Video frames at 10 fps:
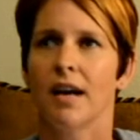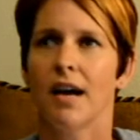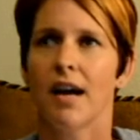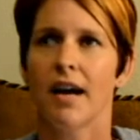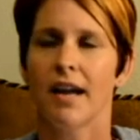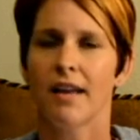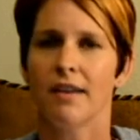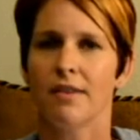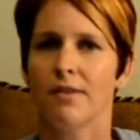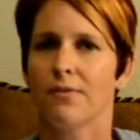
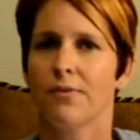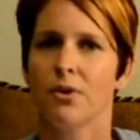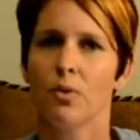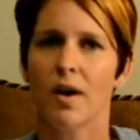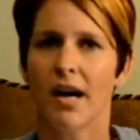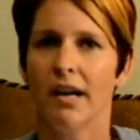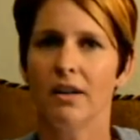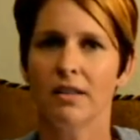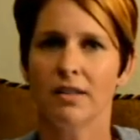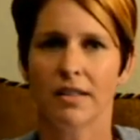I, for a
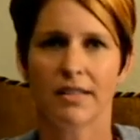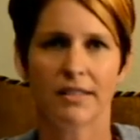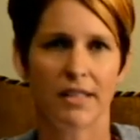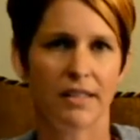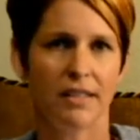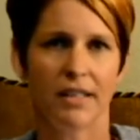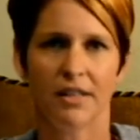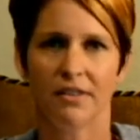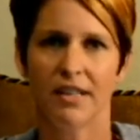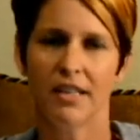while, listen,
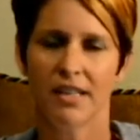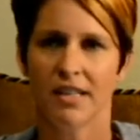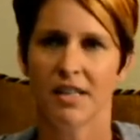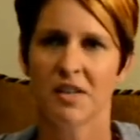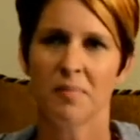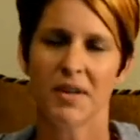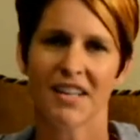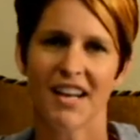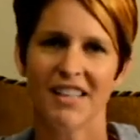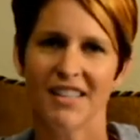hear it, but
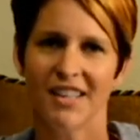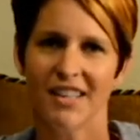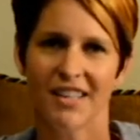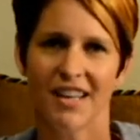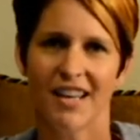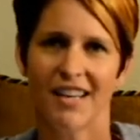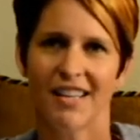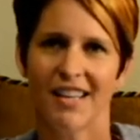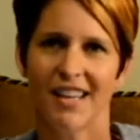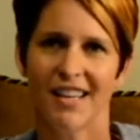
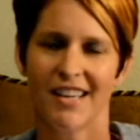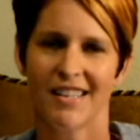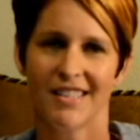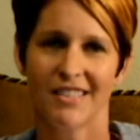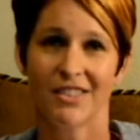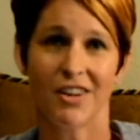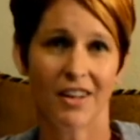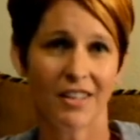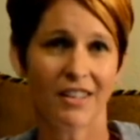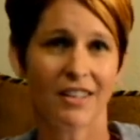God and
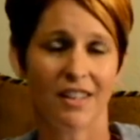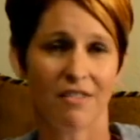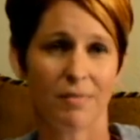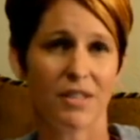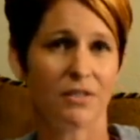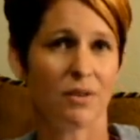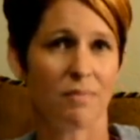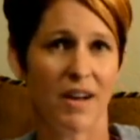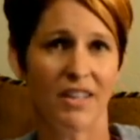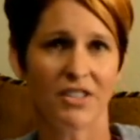Todd love me so
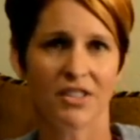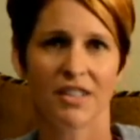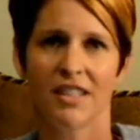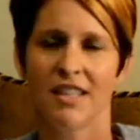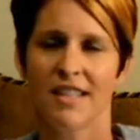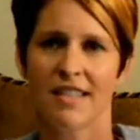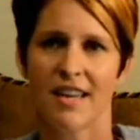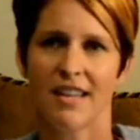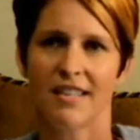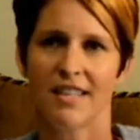much
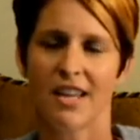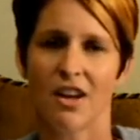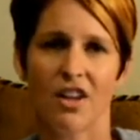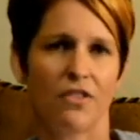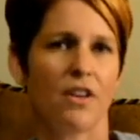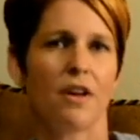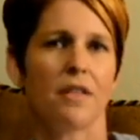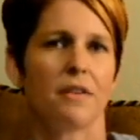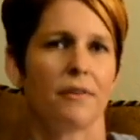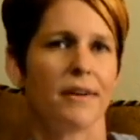that they all saw
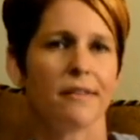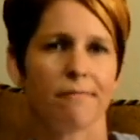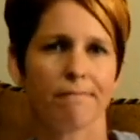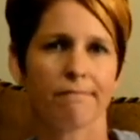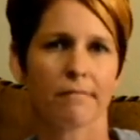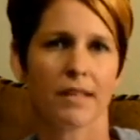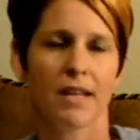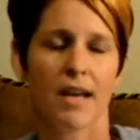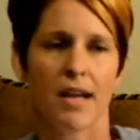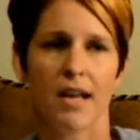through it.
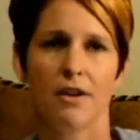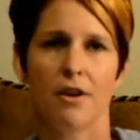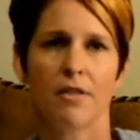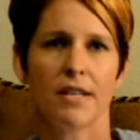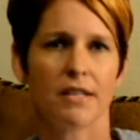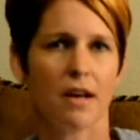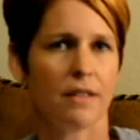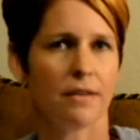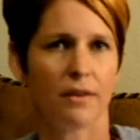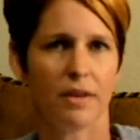And I know they saw
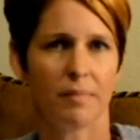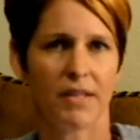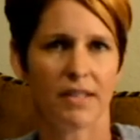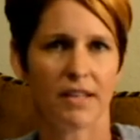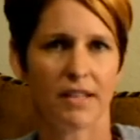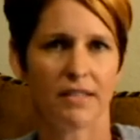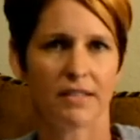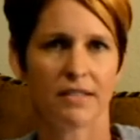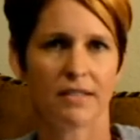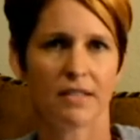through it
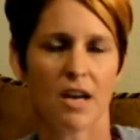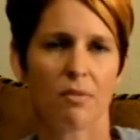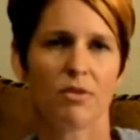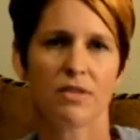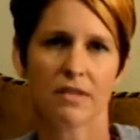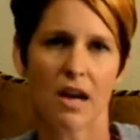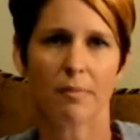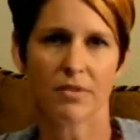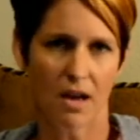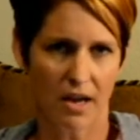because Todd would
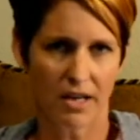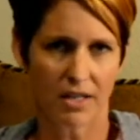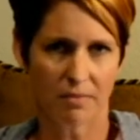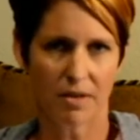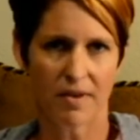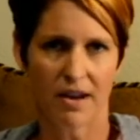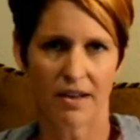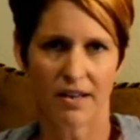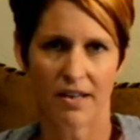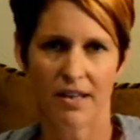stop talking to me about it.